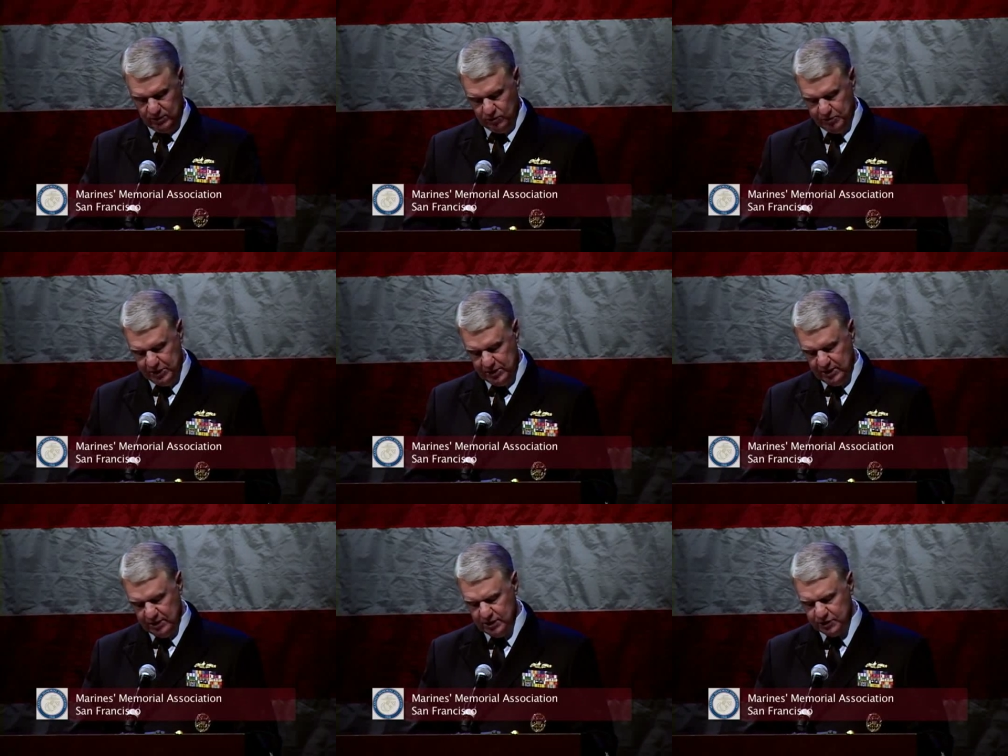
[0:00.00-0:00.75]
will be
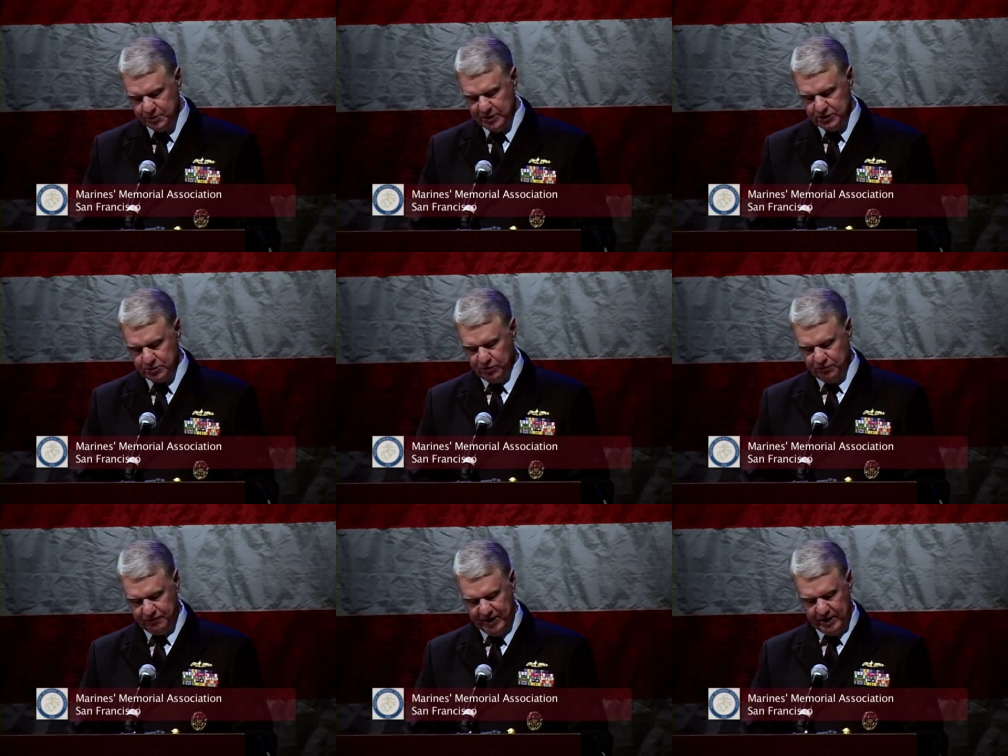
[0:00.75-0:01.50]
the
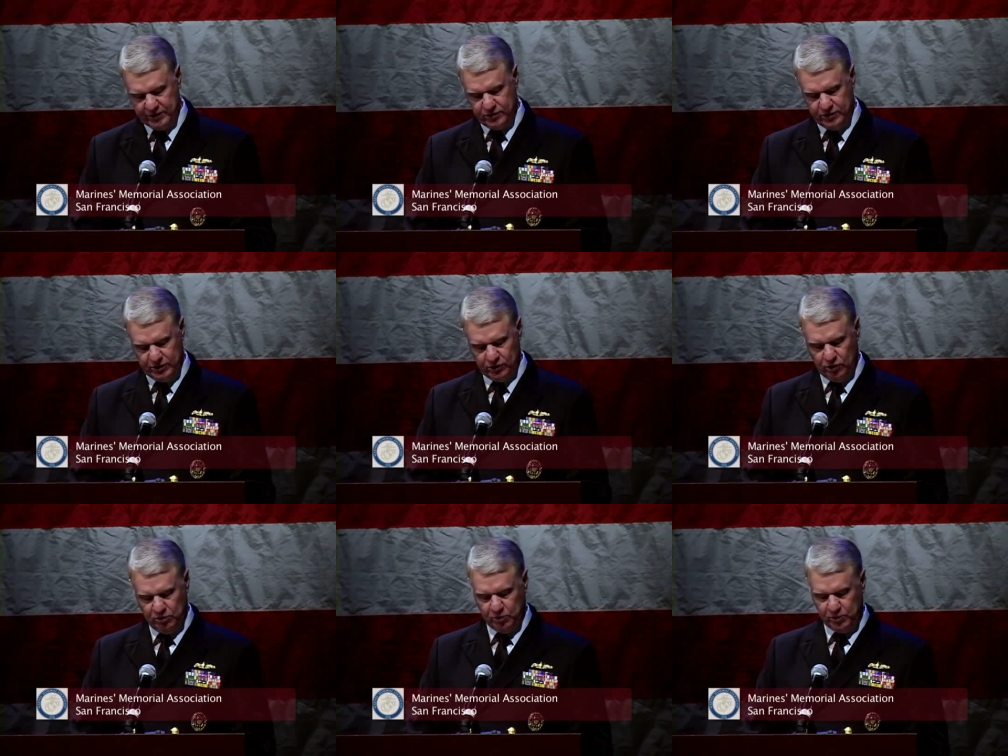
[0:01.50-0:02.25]
indispensable factor in
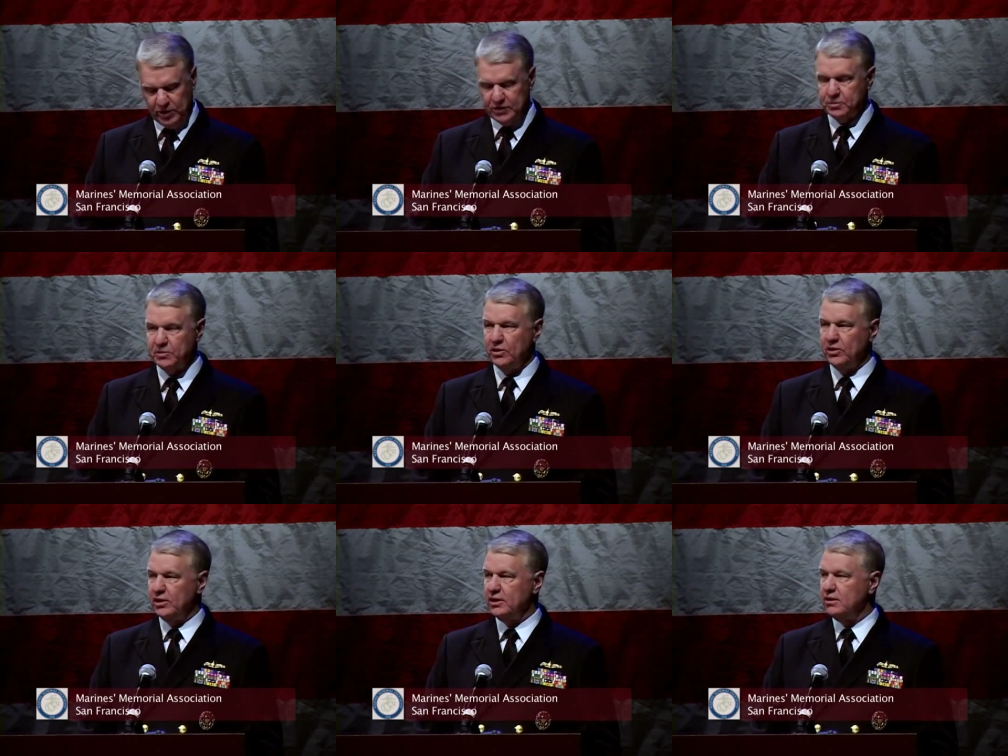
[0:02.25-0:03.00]
global
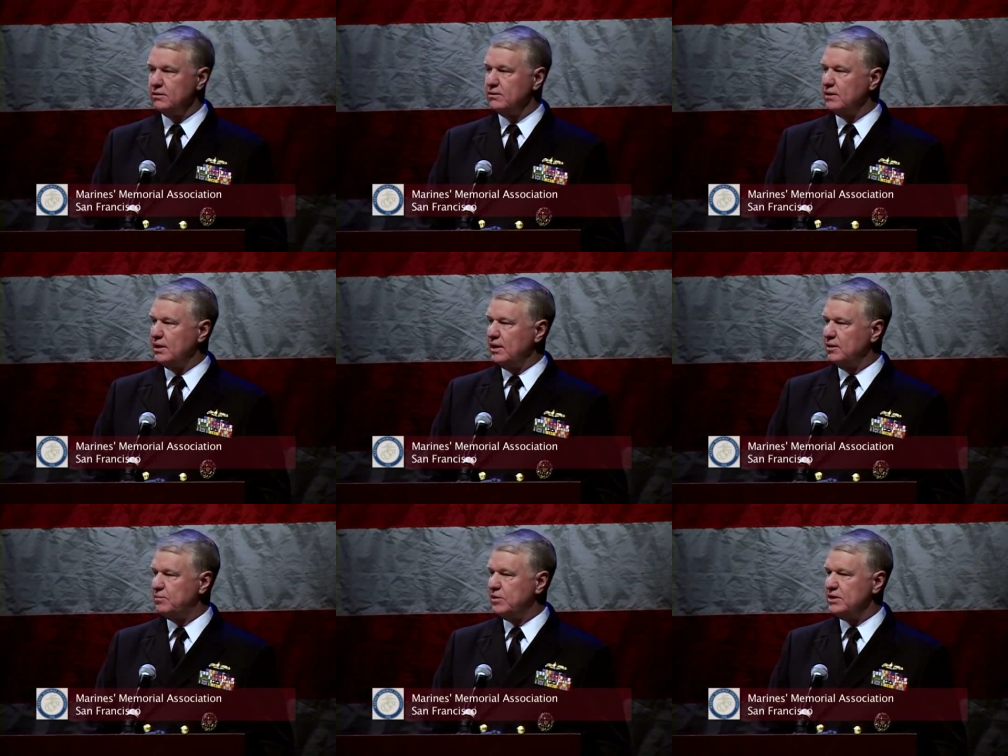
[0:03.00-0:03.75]
prosperity
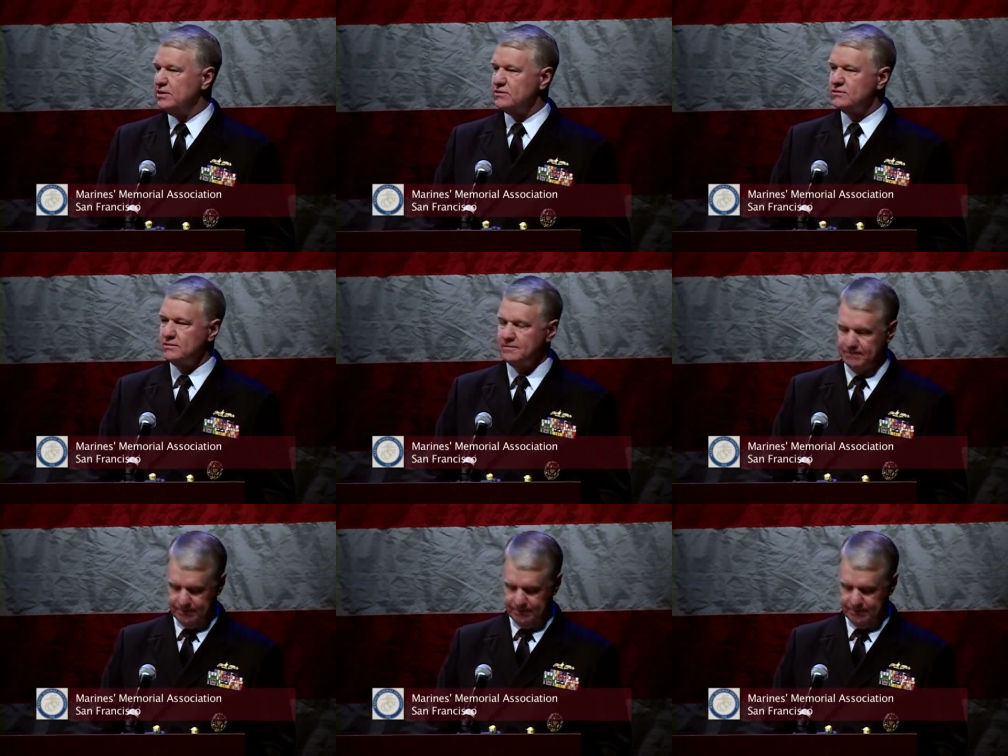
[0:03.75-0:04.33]
and peace.